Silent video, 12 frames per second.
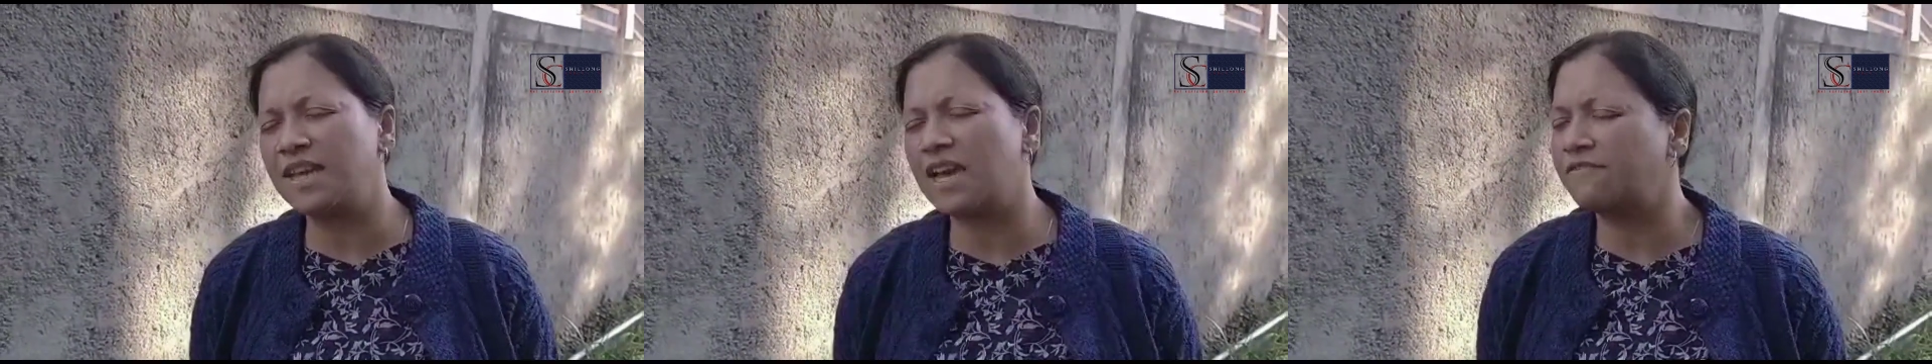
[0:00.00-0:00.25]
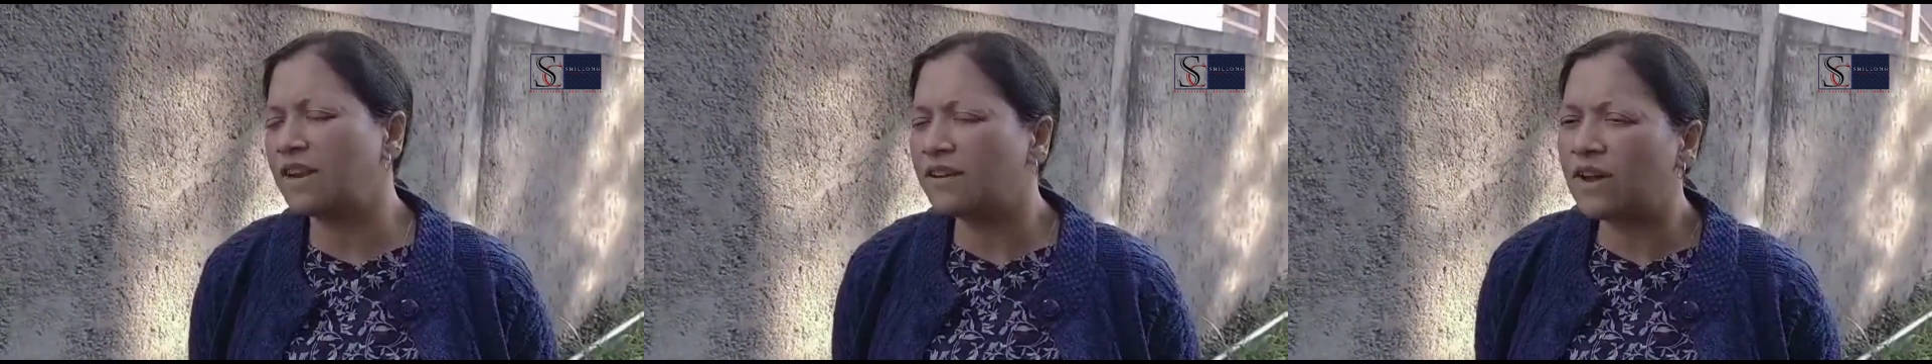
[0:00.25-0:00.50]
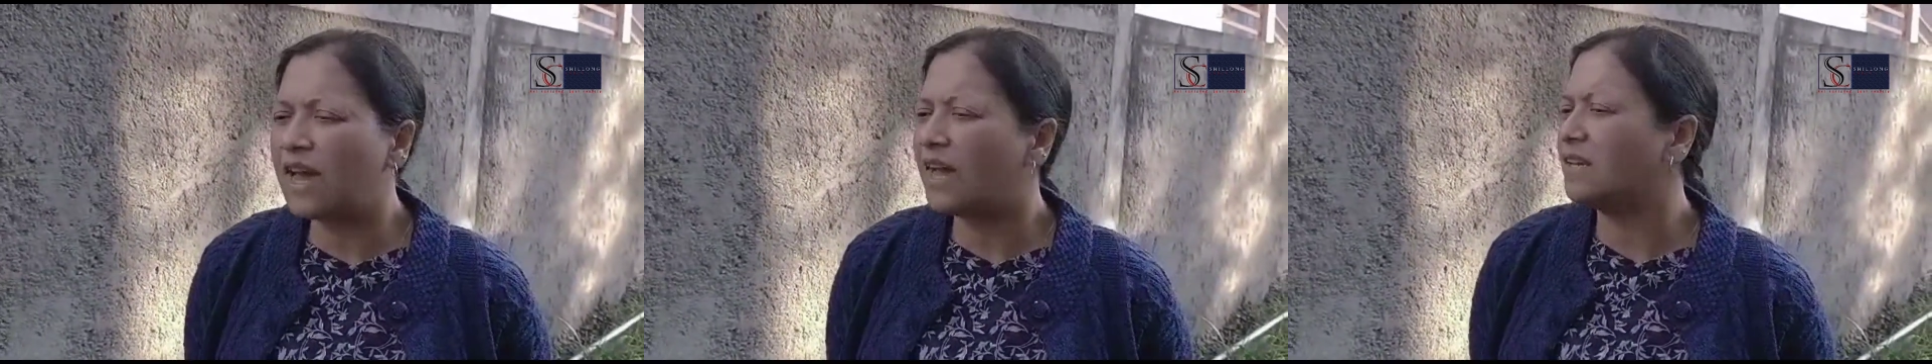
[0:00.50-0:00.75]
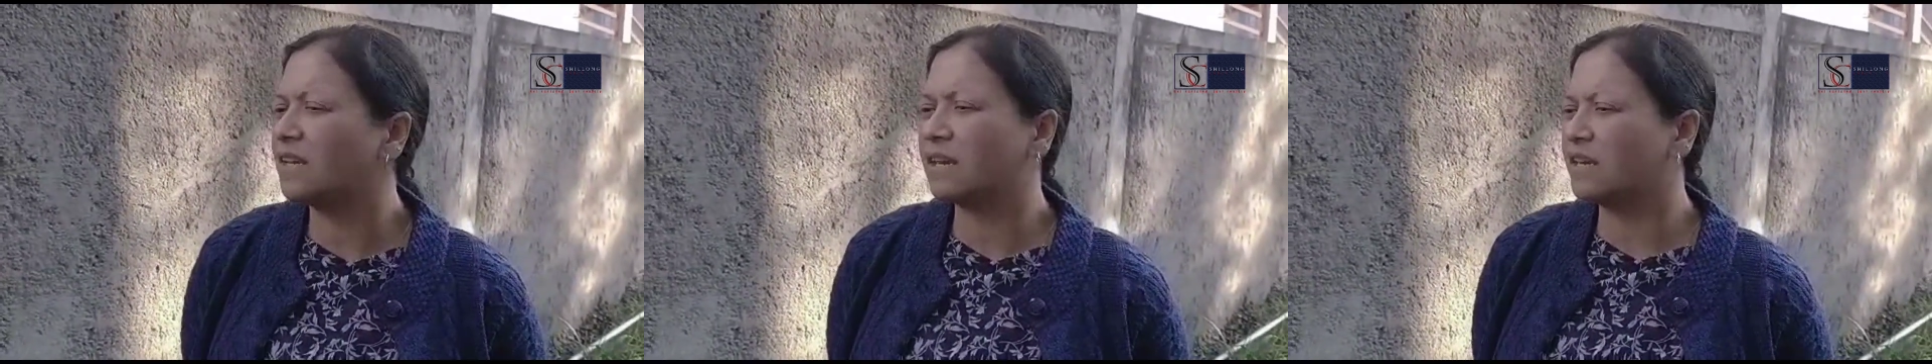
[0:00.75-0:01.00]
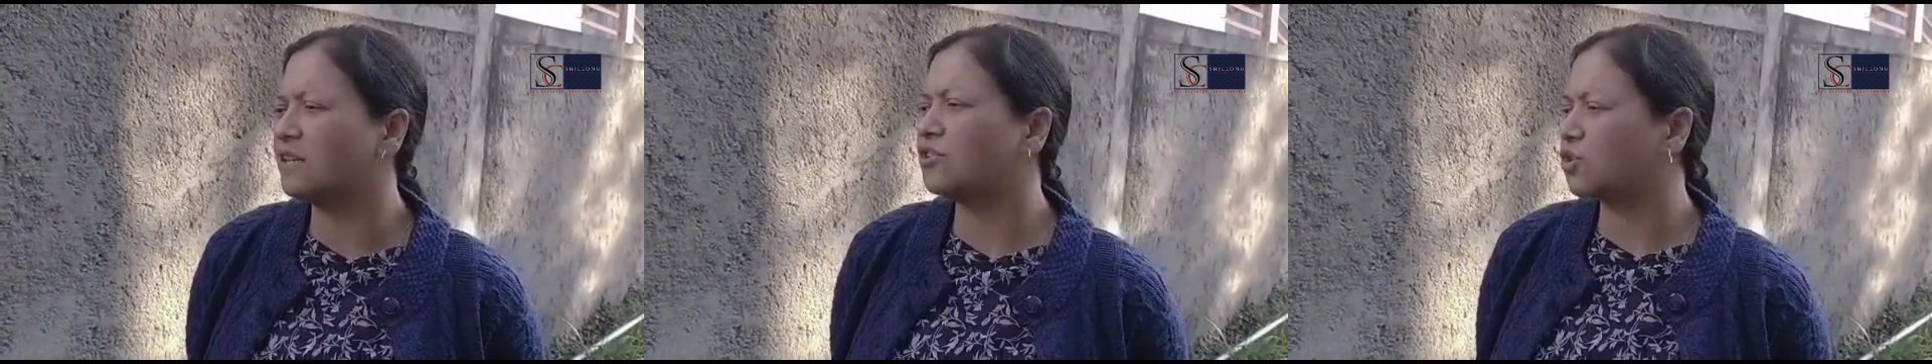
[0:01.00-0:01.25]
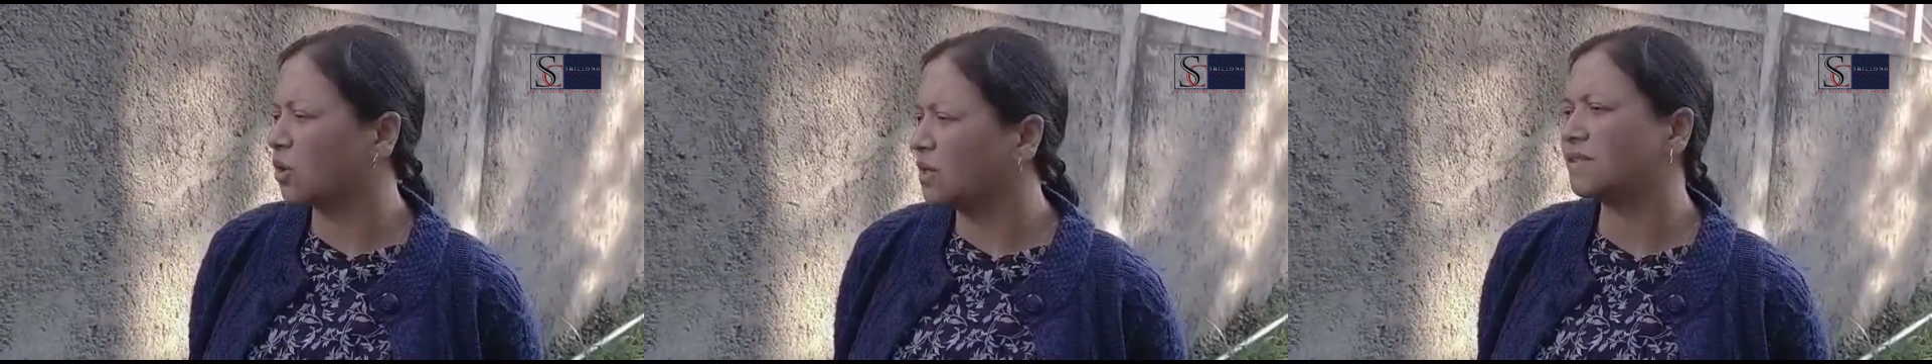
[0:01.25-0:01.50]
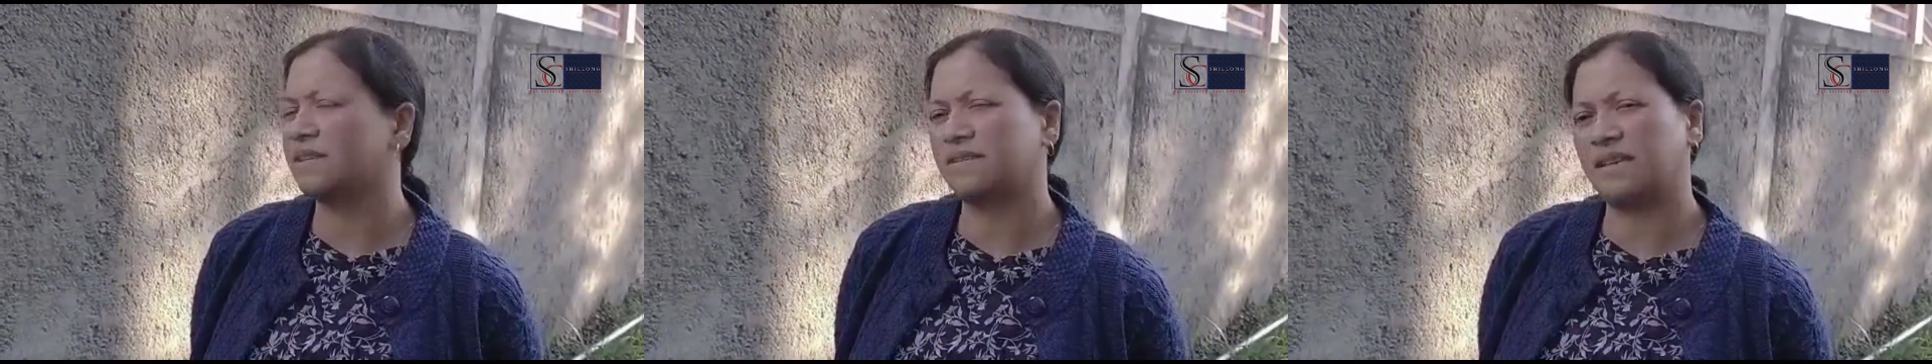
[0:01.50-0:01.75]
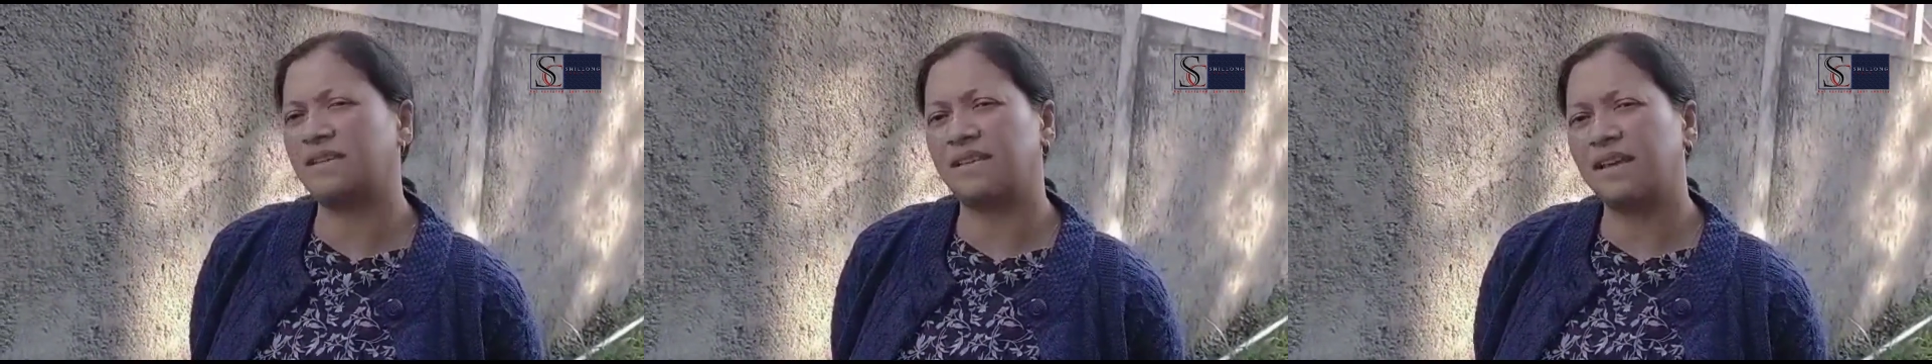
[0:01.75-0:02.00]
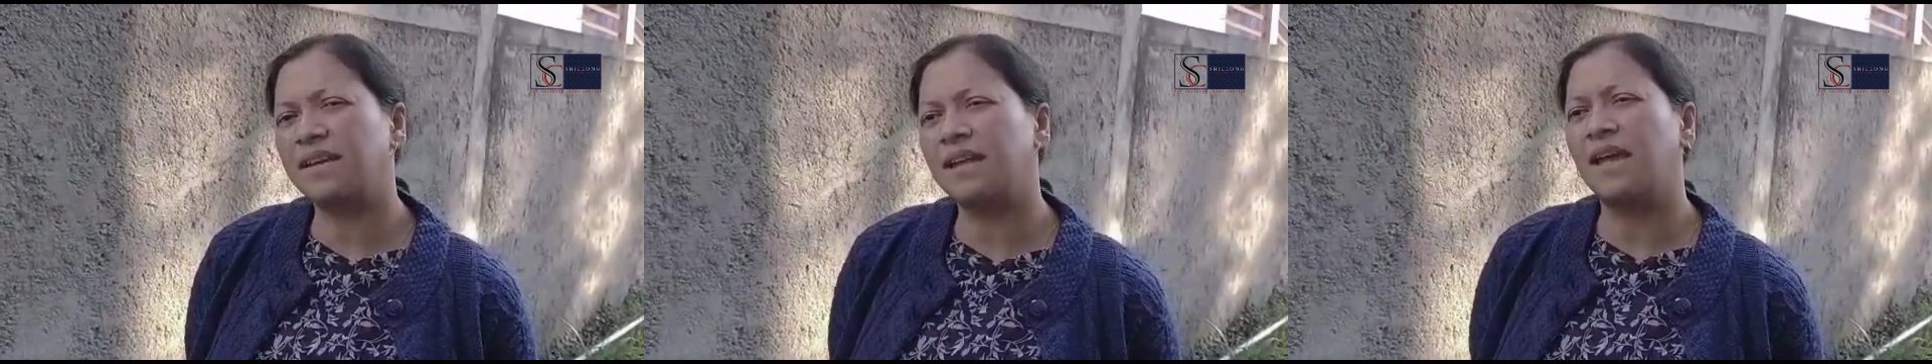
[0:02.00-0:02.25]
they have never had a clear choice, as I said.